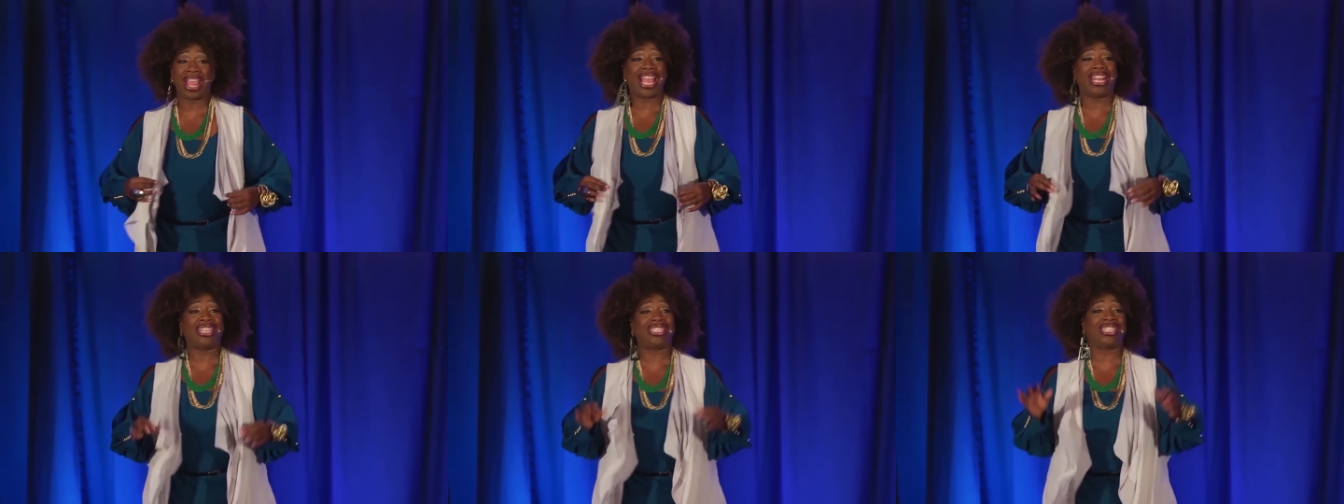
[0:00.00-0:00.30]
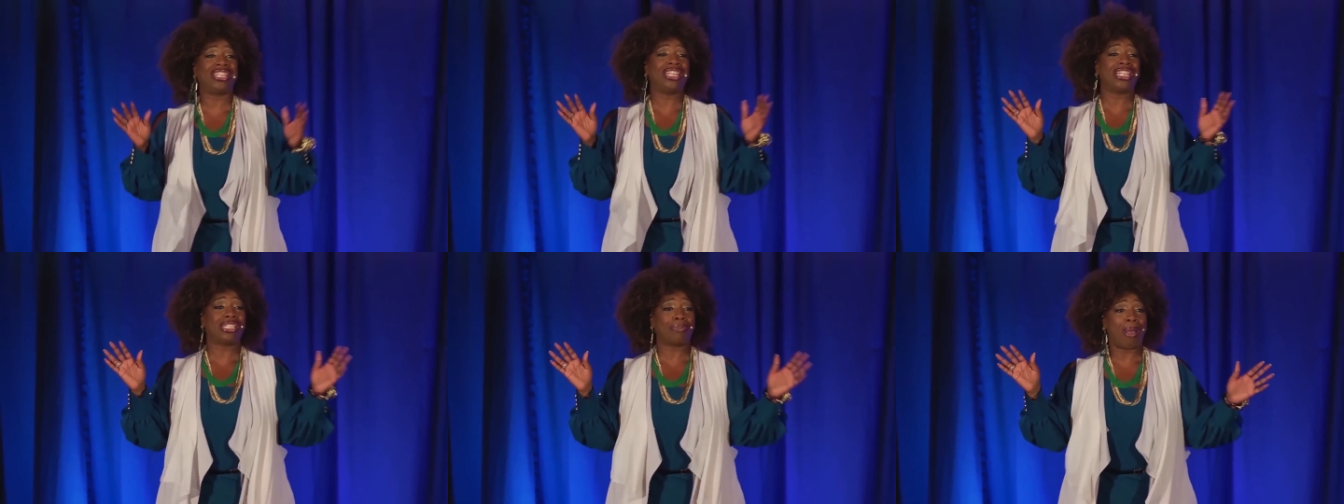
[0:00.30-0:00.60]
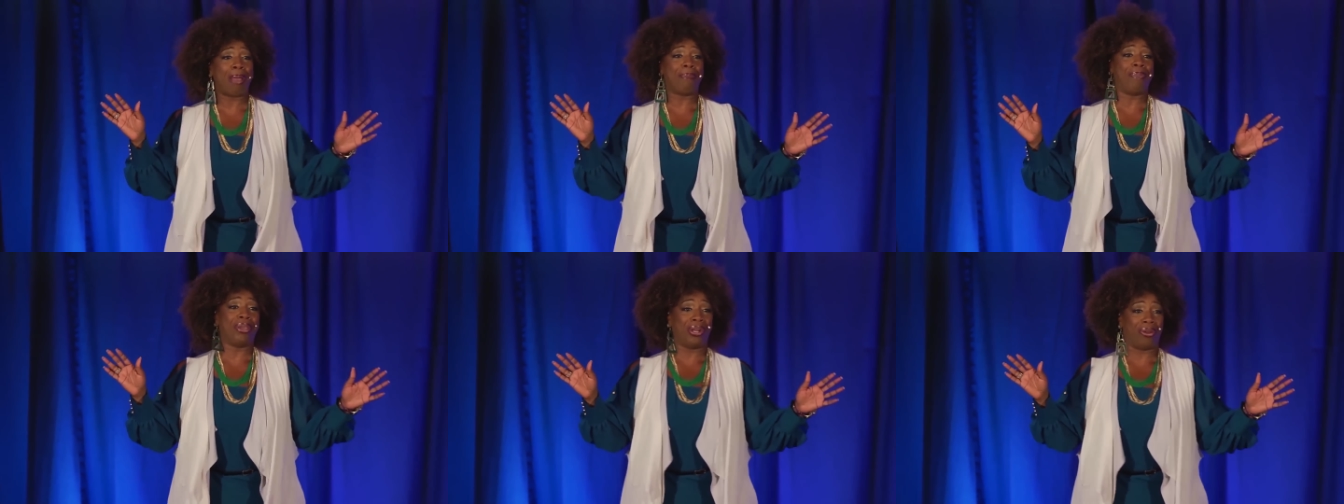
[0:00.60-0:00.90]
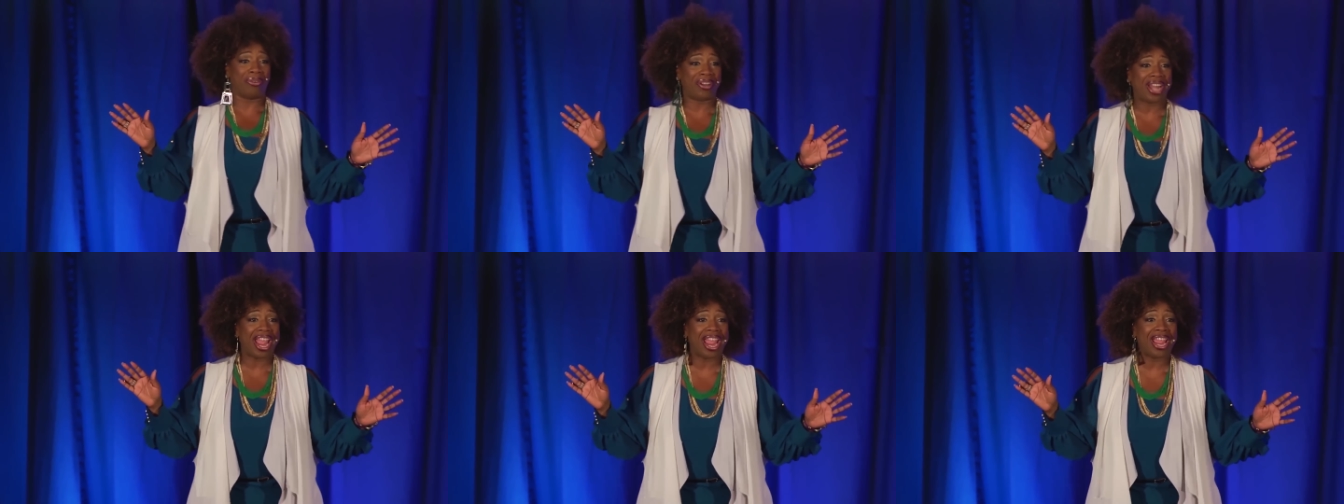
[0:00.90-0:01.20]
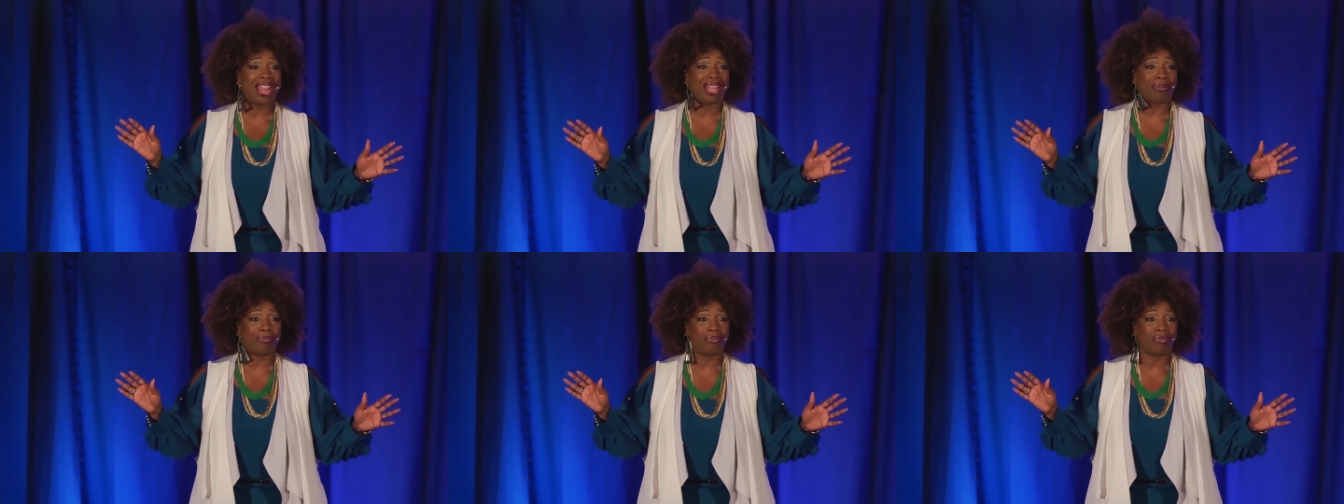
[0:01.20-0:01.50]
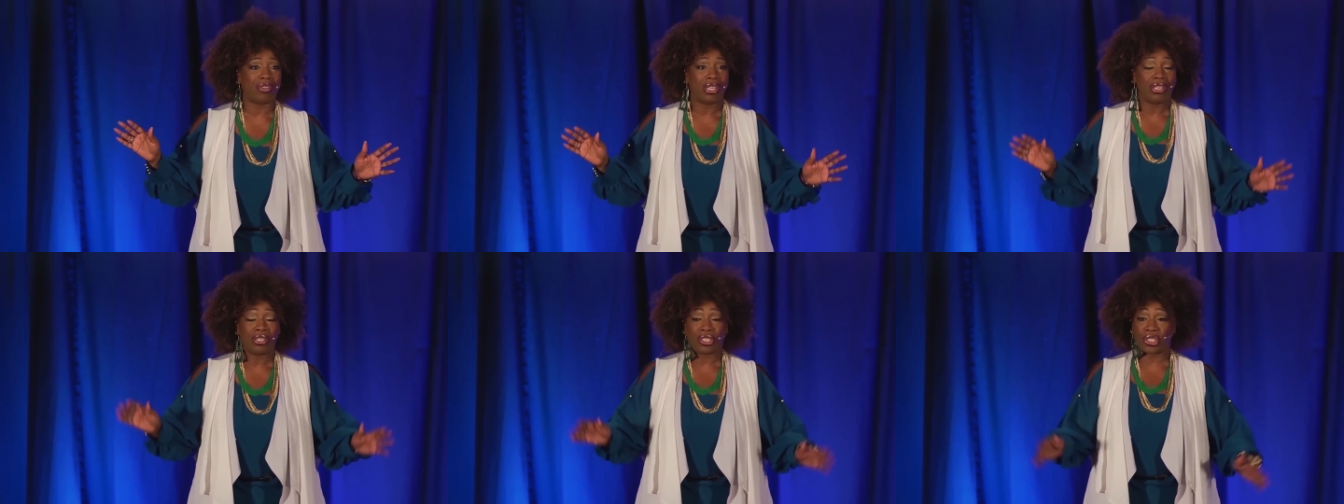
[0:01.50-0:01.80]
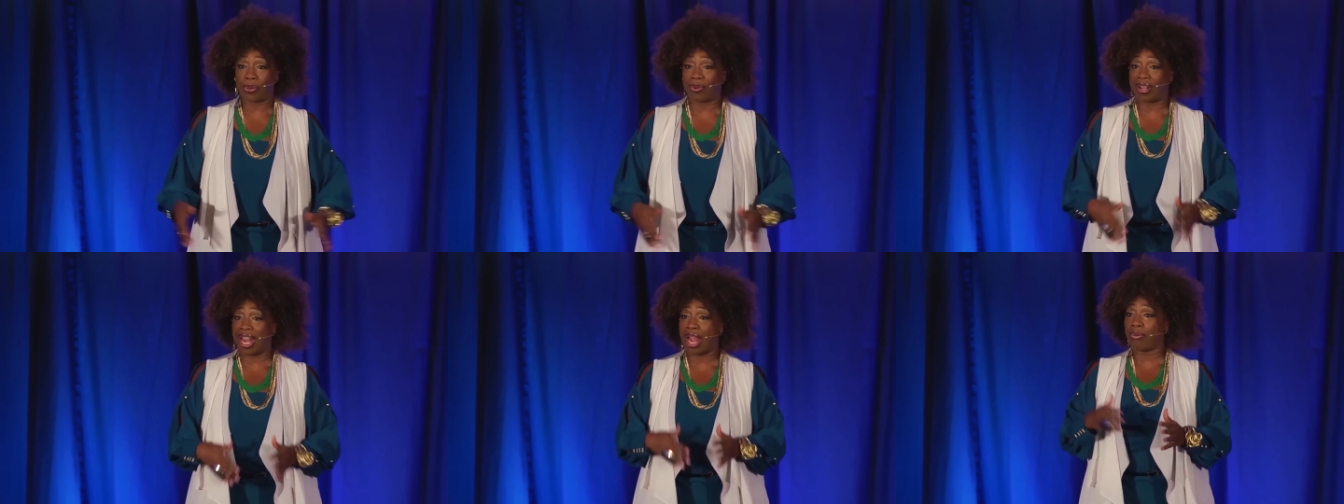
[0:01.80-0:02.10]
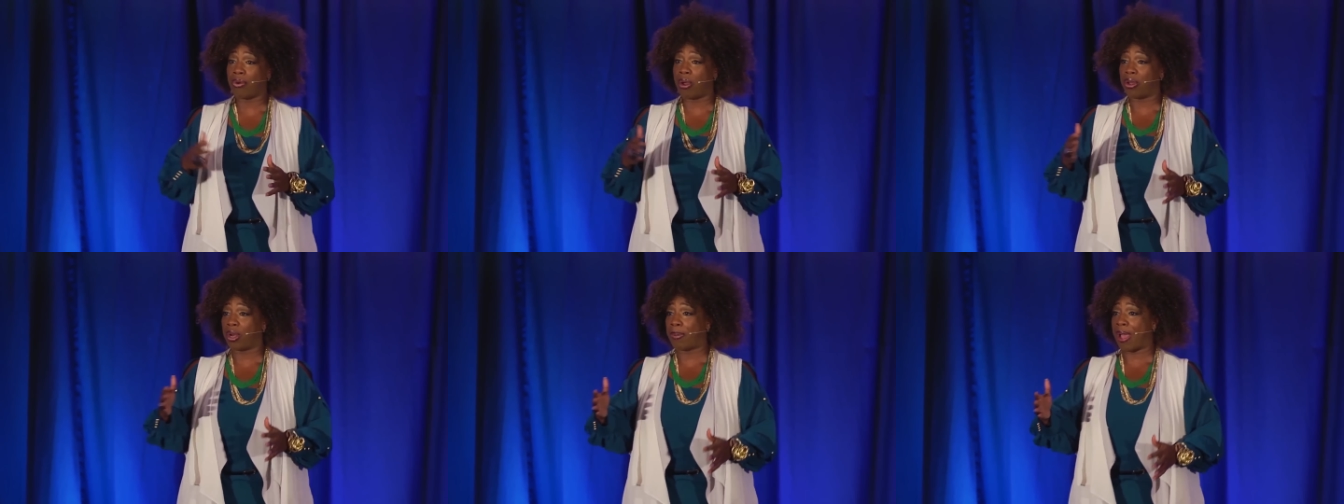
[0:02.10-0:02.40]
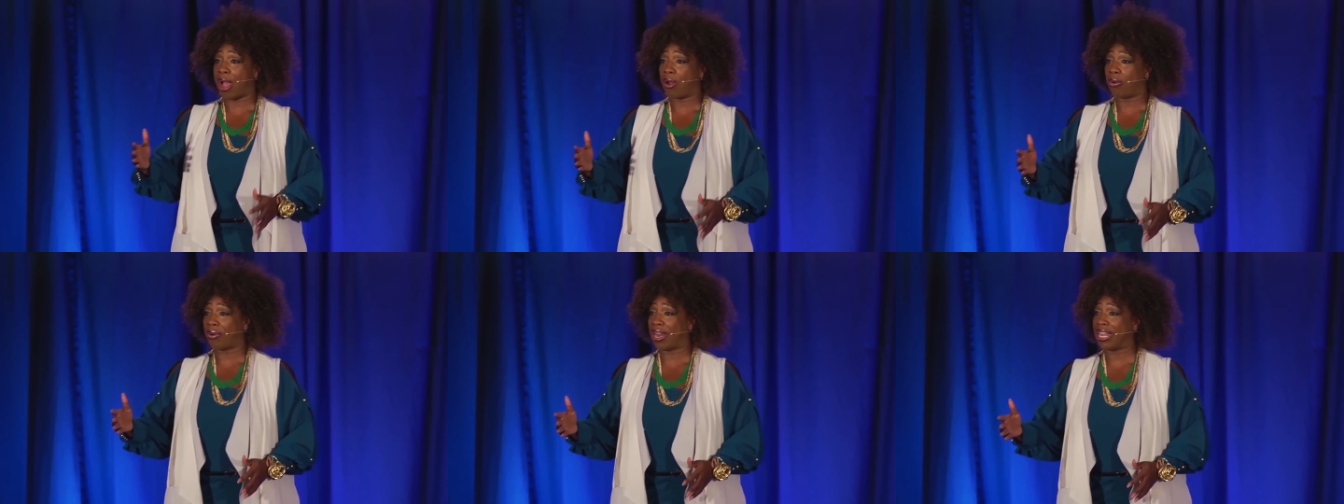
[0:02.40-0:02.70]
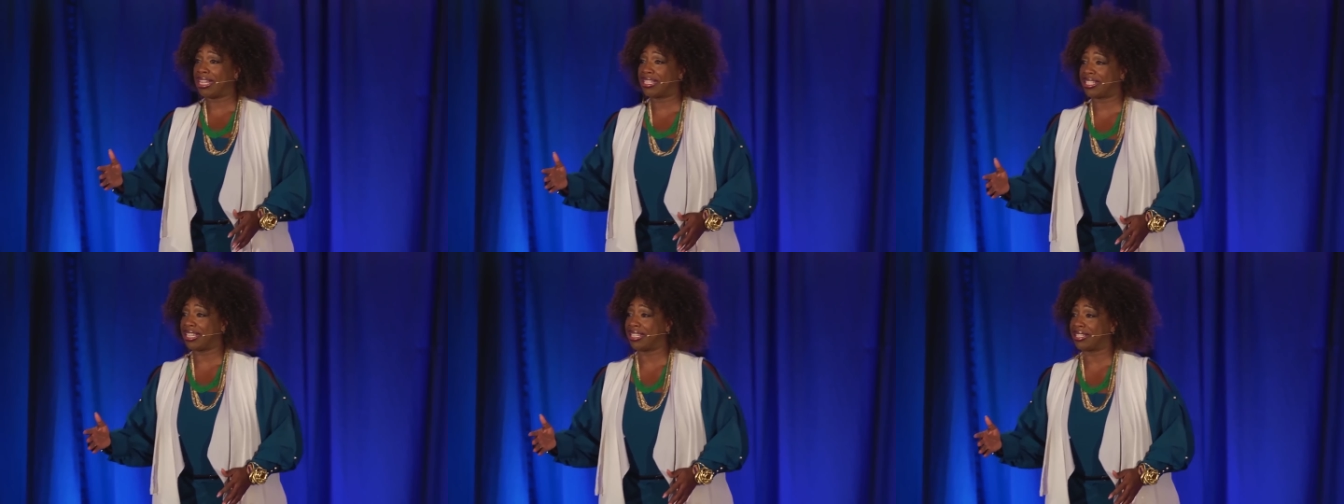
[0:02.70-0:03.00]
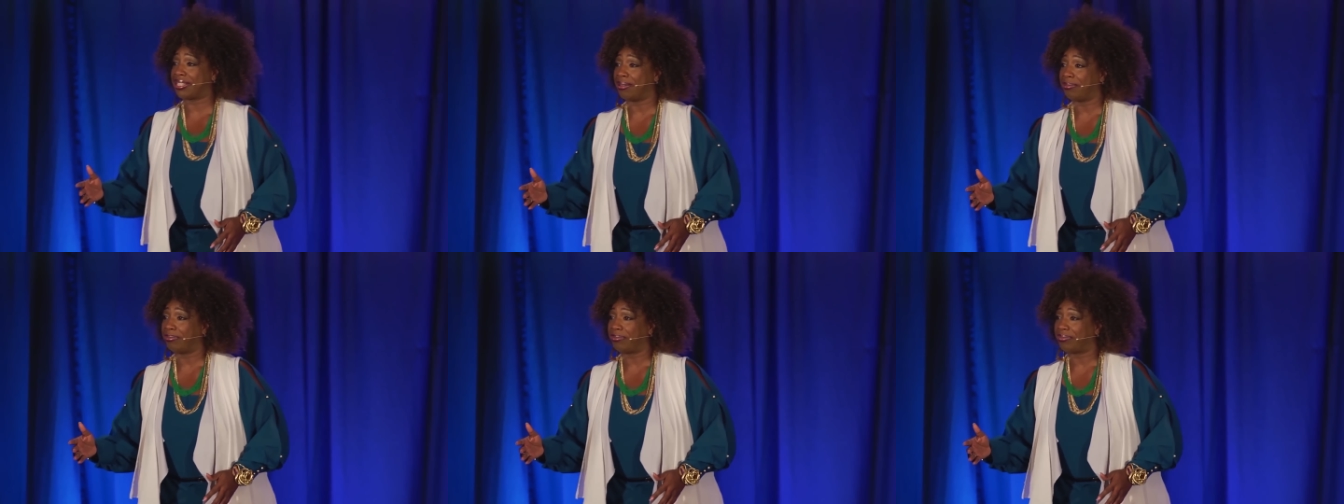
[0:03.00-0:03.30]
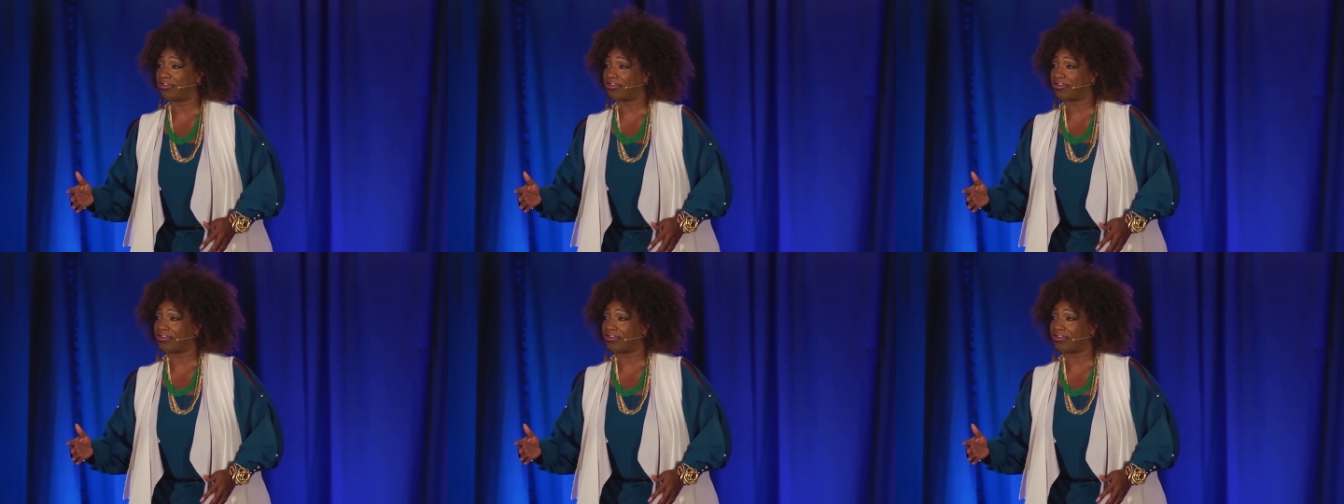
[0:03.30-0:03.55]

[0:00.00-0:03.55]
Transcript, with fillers: Edgy is my middle name. So when I wrote about racism,